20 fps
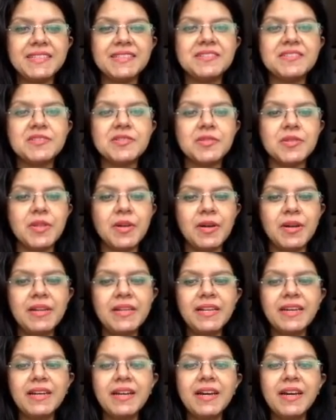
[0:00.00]
is not
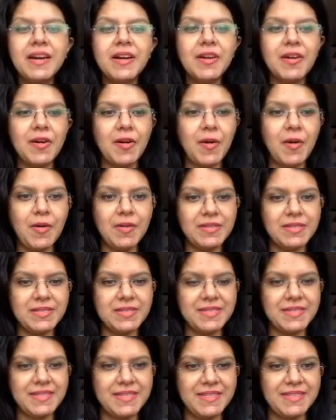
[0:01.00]

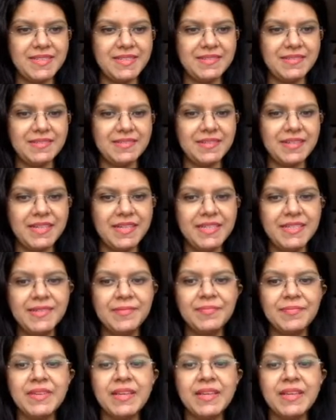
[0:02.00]
constant, right?